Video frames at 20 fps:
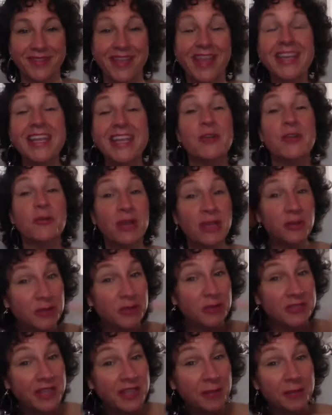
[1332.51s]
And he created
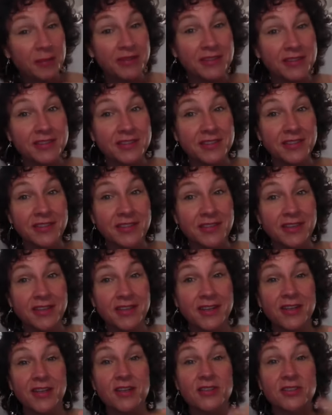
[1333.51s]
resentments.
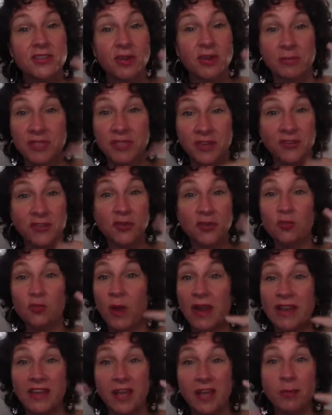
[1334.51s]
So I'm telling you
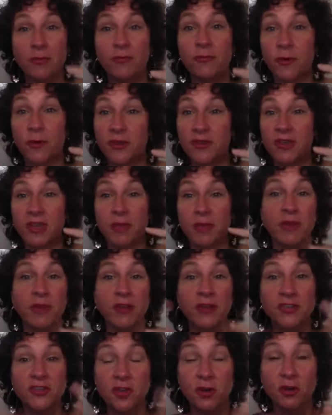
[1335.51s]
right now, before you get
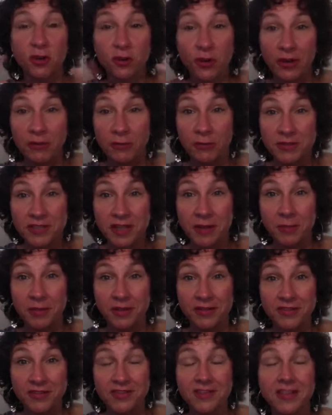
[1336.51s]
married, don't create
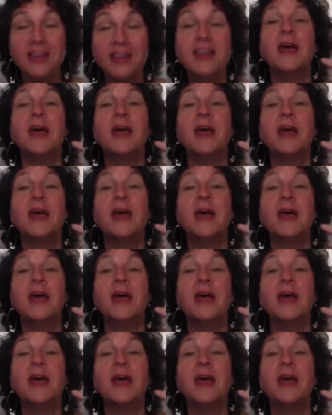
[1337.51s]
resentments